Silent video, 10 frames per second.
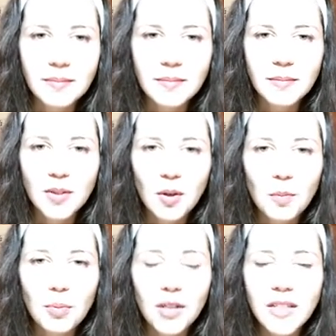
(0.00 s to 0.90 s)
So
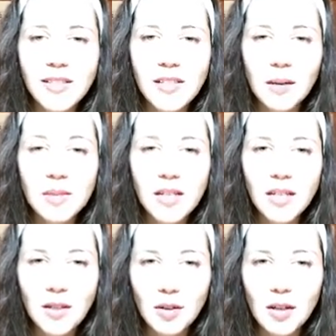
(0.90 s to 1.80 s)
Brit, I'm
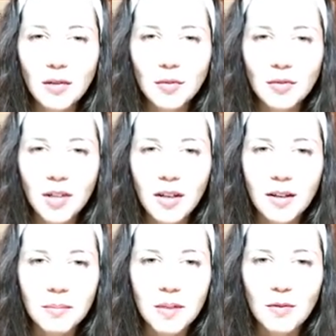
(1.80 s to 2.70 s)
sending you love.
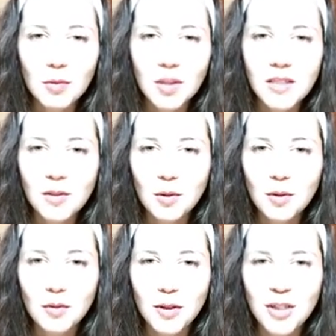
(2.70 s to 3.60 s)
Everyone is all
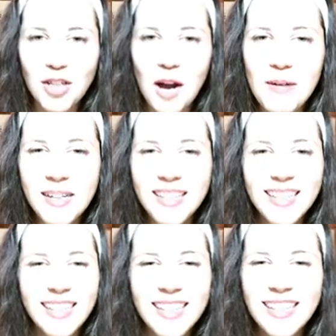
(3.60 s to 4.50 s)
over the show.
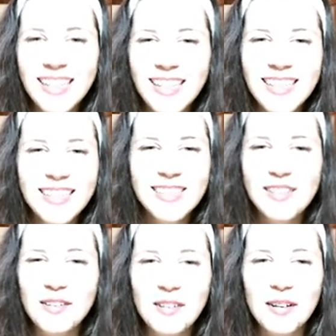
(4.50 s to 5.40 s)

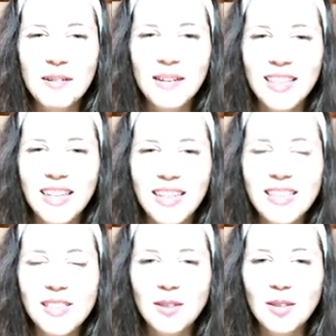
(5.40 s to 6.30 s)
Don't worry about that.
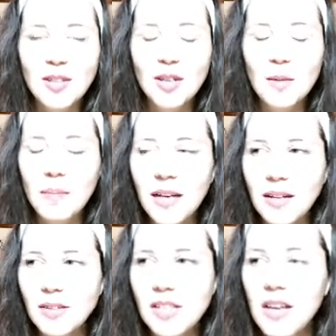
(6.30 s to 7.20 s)
It's
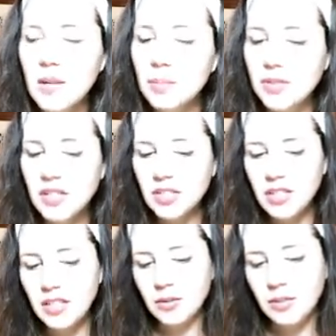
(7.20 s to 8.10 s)
about
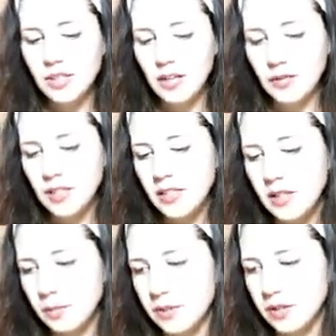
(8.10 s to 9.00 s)
positioning yourself as the
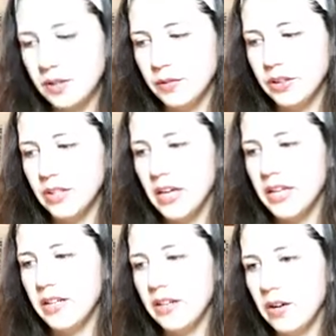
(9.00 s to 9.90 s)
observer
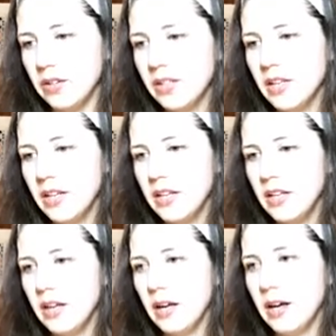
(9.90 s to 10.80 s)
and not
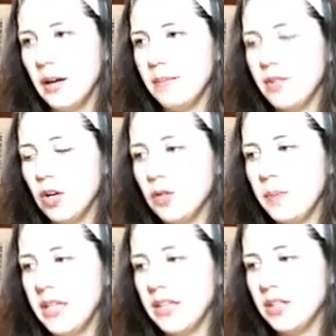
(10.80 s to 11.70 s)

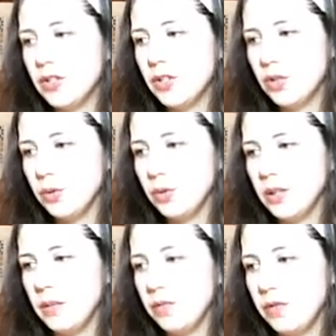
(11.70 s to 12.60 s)
being too
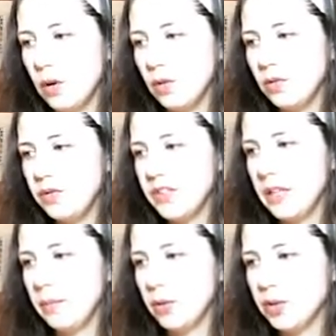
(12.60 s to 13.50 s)
involved
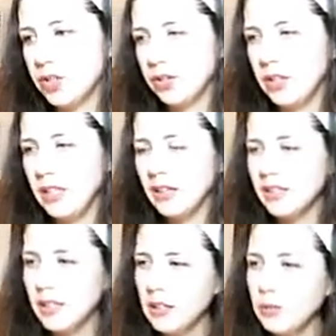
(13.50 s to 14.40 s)
emotionally, like dealing